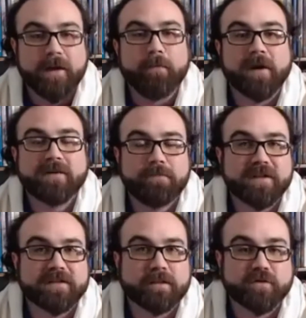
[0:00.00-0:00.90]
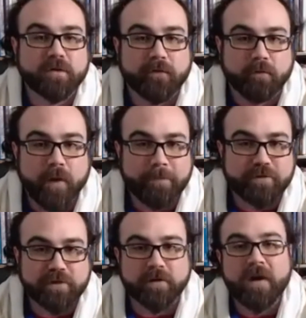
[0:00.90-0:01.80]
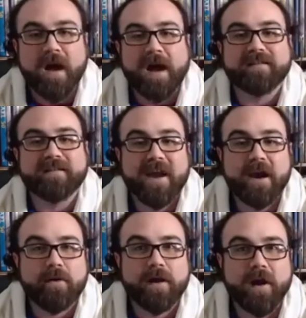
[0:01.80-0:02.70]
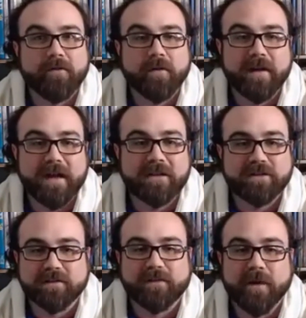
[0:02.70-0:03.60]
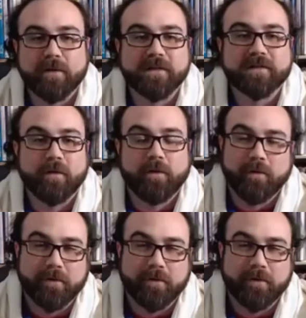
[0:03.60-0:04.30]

must be some sort of rupture, a tearing of our nation's very soul.